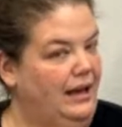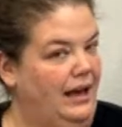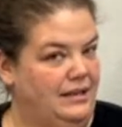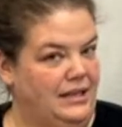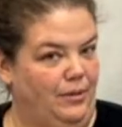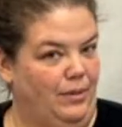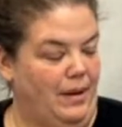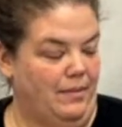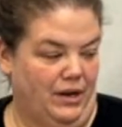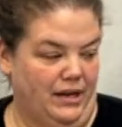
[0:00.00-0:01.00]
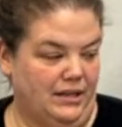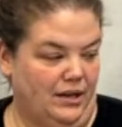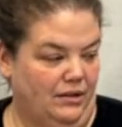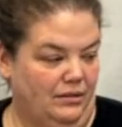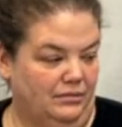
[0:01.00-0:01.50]
Again, terrible memory,
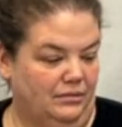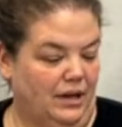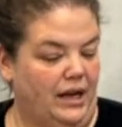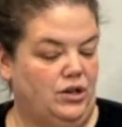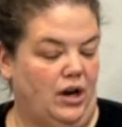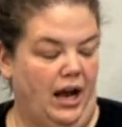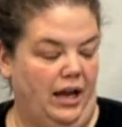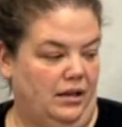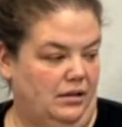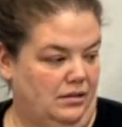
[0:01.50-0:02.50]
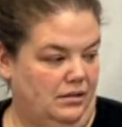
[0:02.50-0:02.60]
so I try.